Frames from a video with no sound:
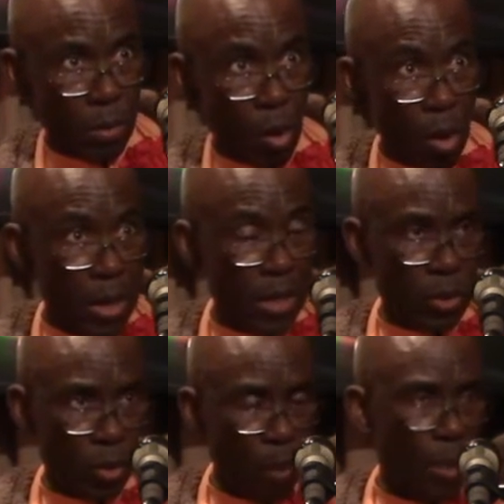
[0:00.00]
or in
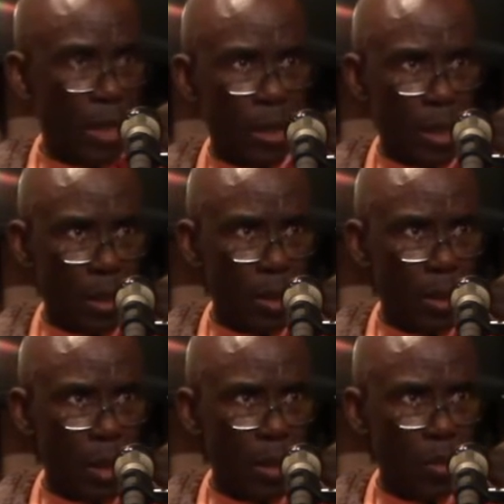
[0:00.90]

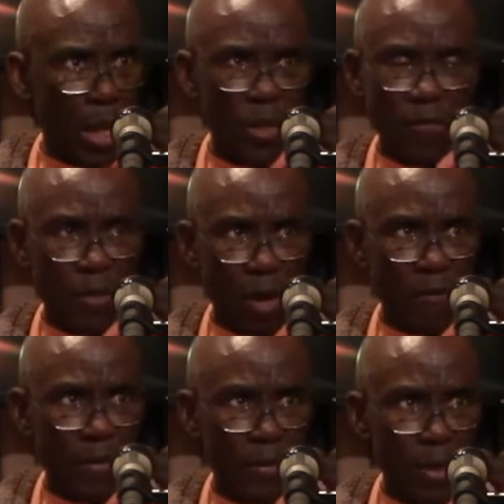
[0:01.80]
any of the
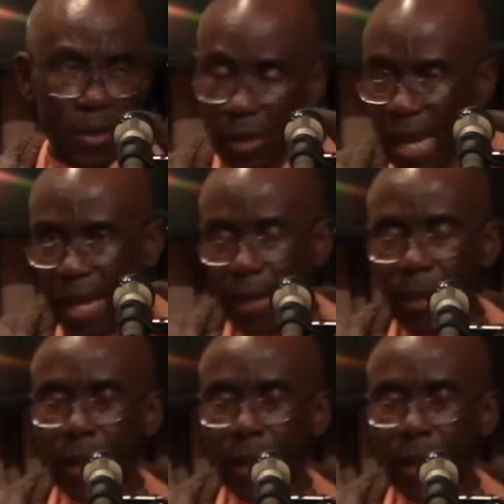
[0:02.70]
office, so that